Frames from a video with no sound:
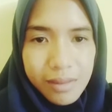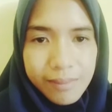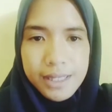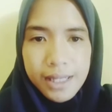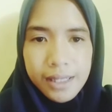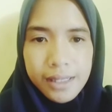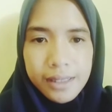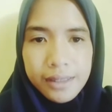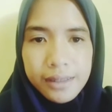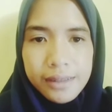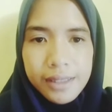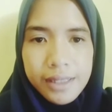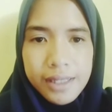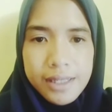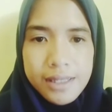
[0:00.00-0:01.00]

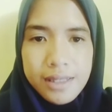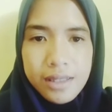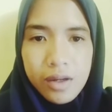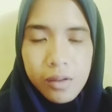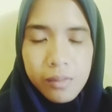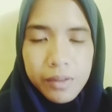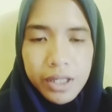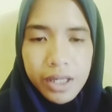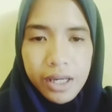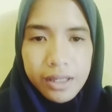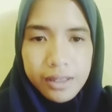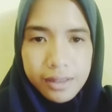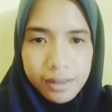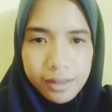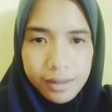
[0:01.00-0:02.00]
Second is
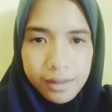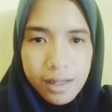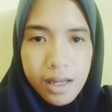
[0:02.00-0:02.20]
communicator,